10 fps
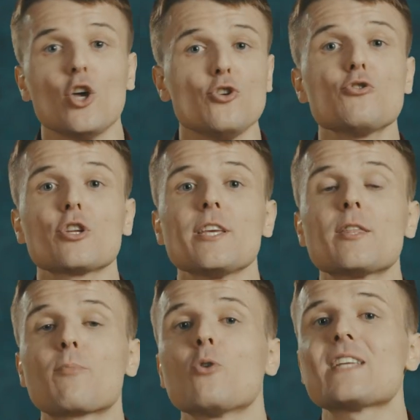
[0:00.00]
Usually,
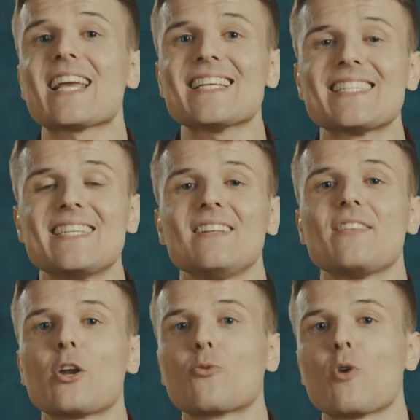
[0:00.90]
the protag is still
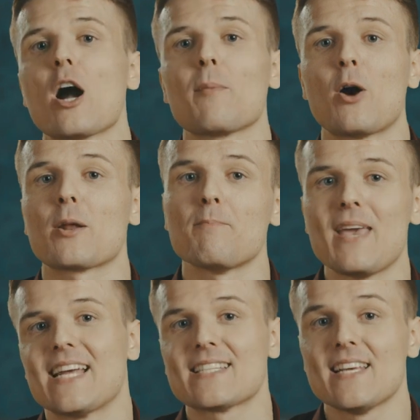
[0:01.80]
in their rock bottom
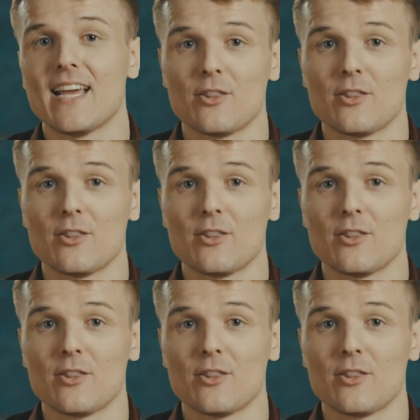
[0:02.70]
pit,